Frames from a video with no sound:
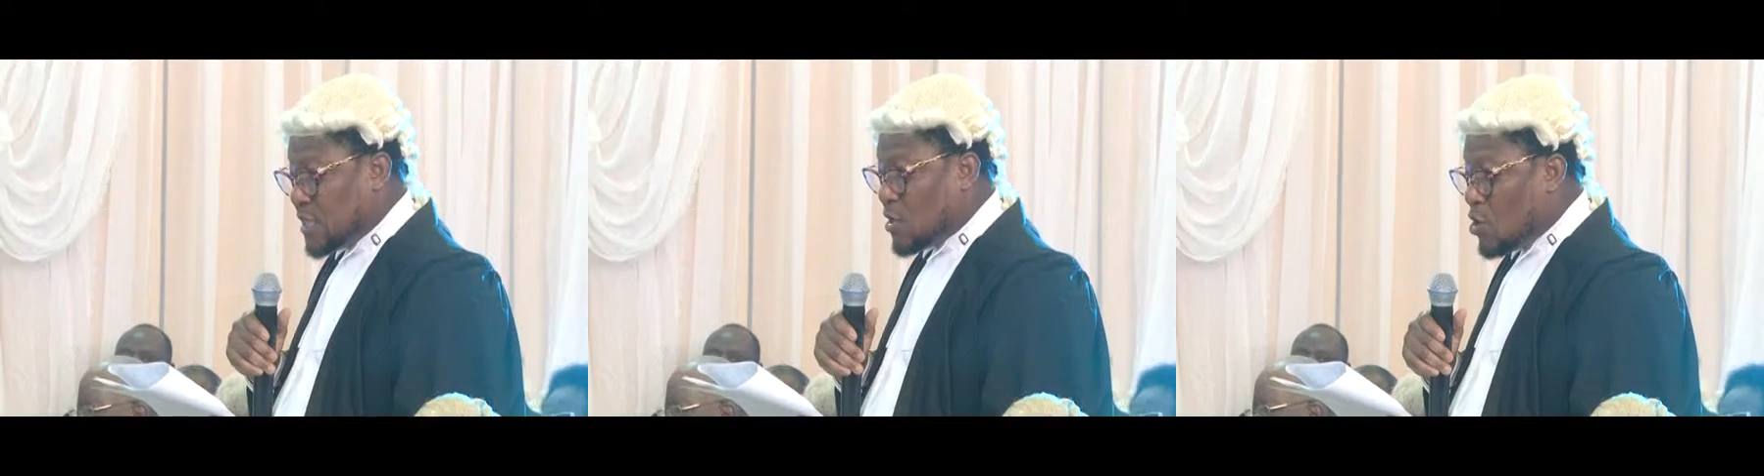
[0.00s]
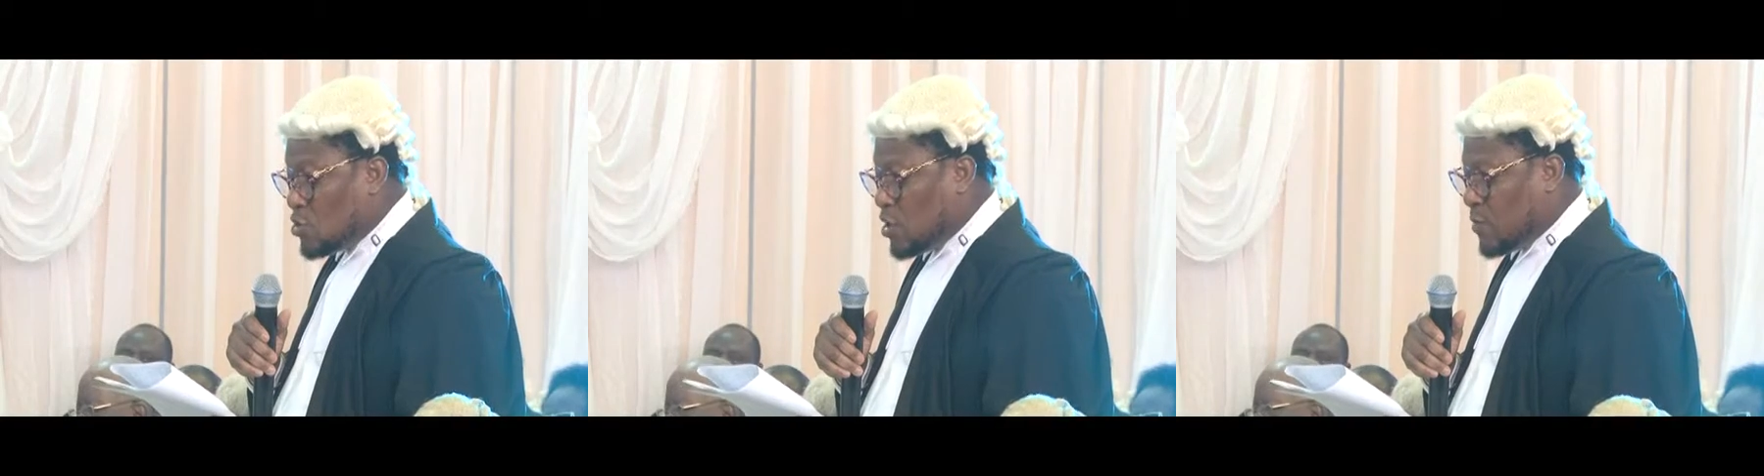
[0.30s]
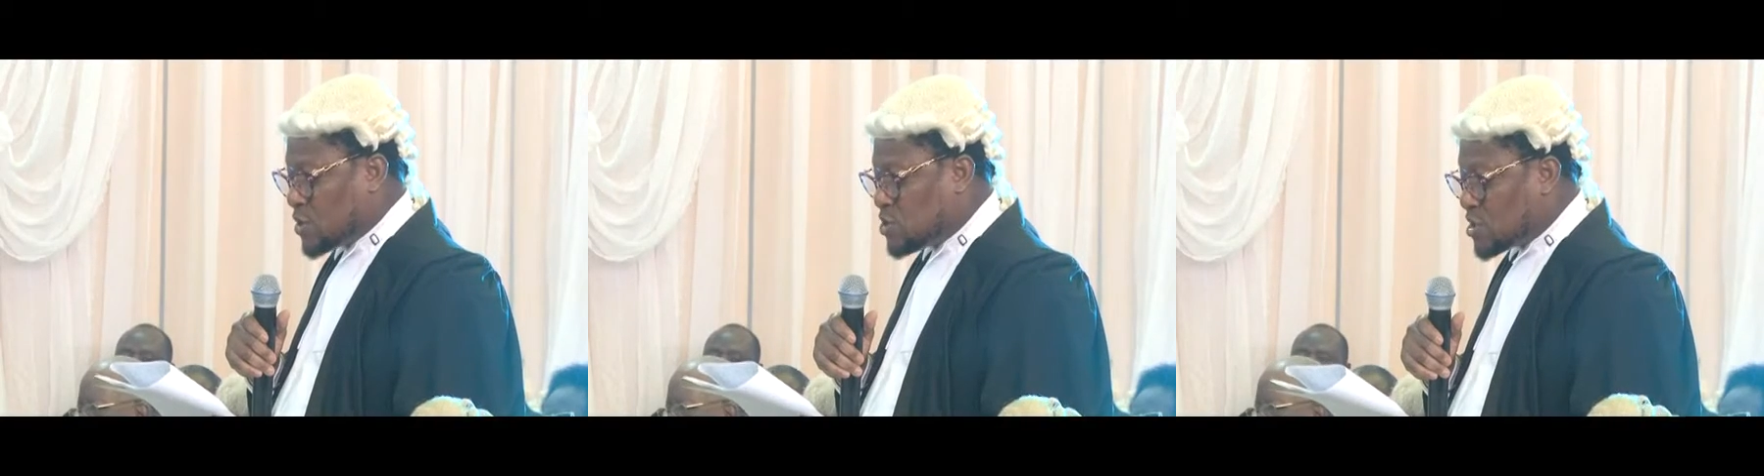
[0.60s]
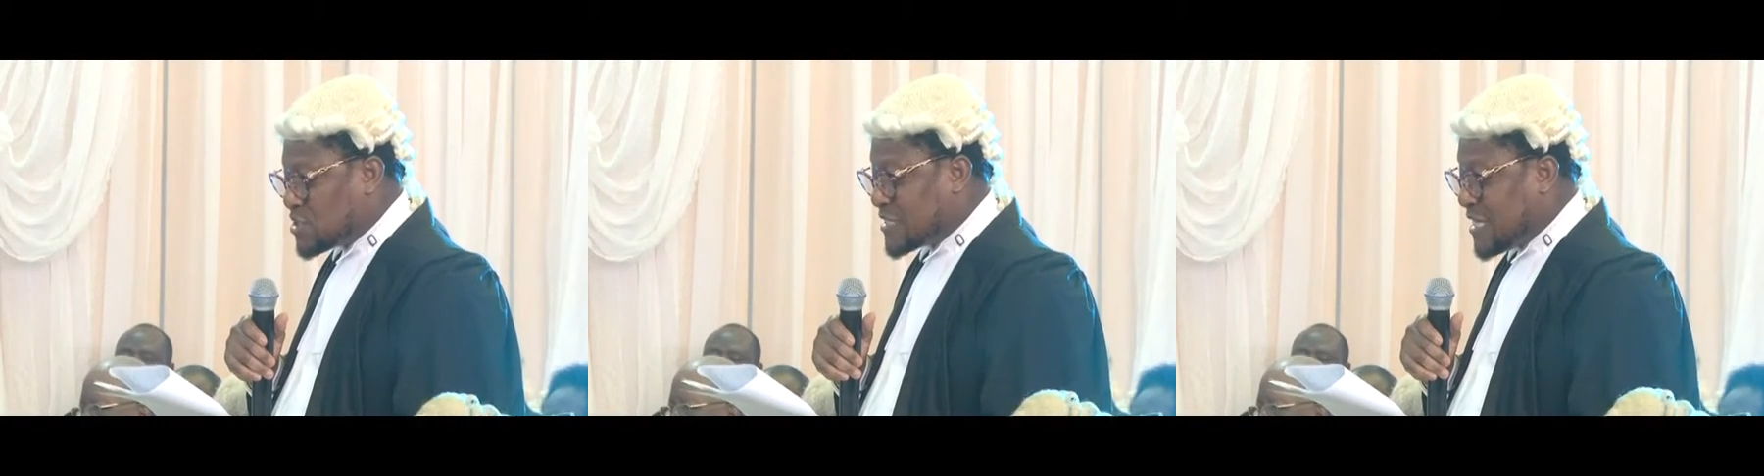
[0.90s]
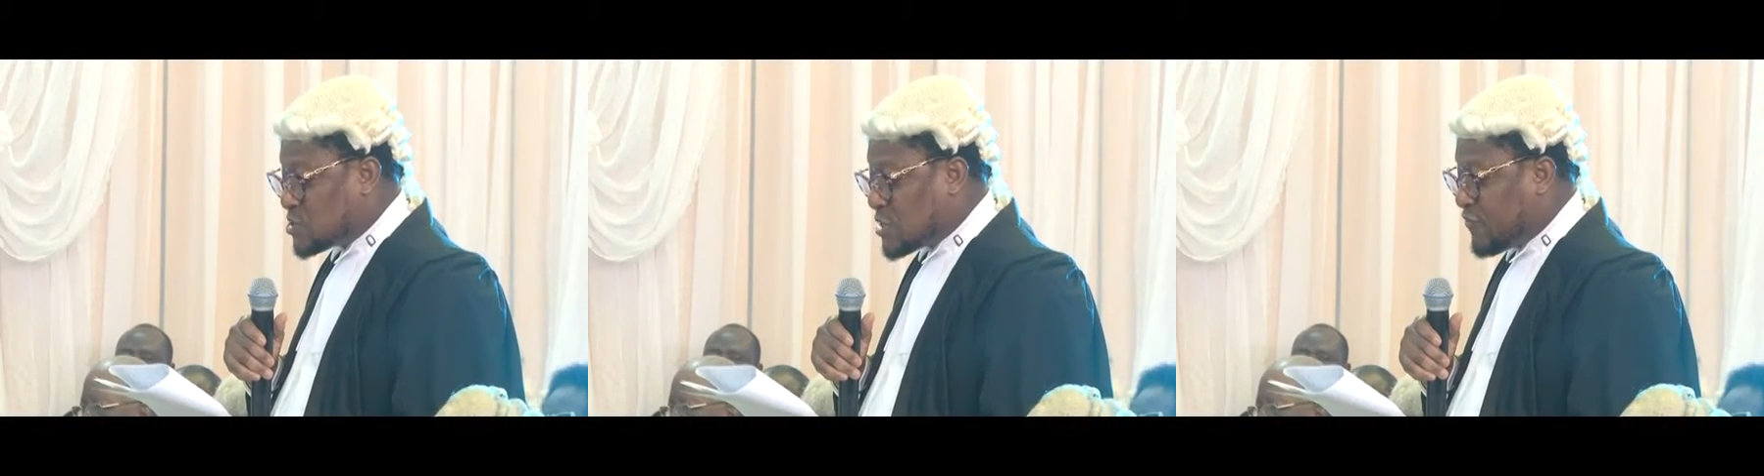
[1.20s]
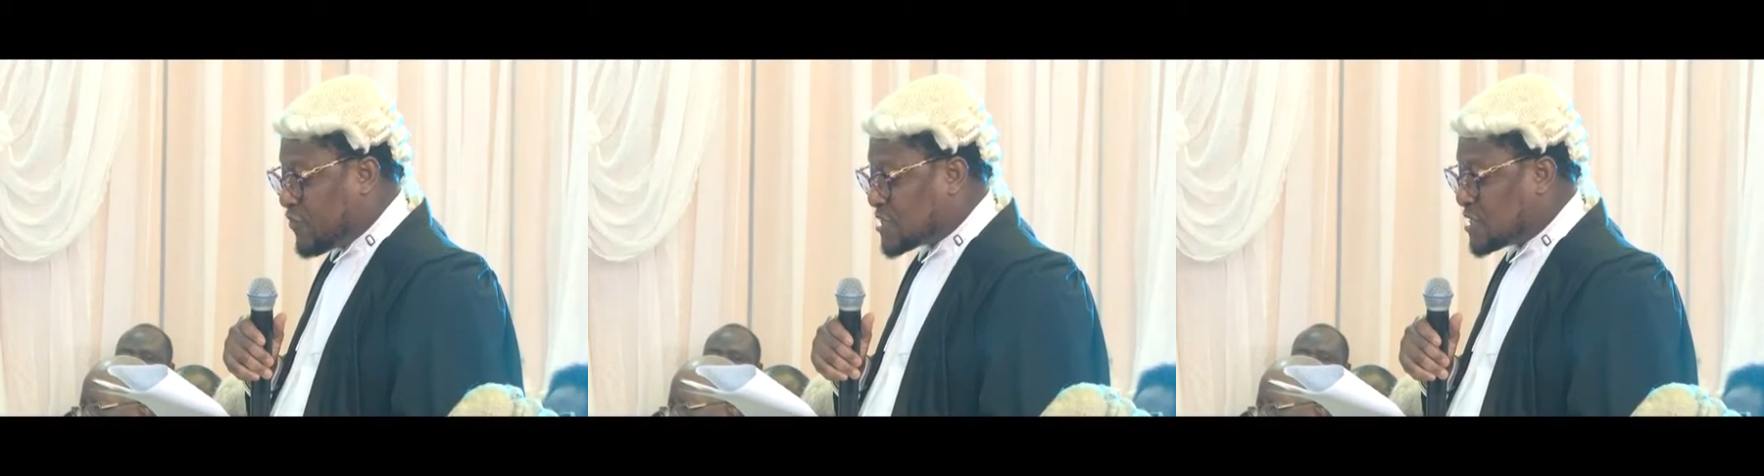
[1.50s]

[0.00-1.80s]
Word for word: The common law just itself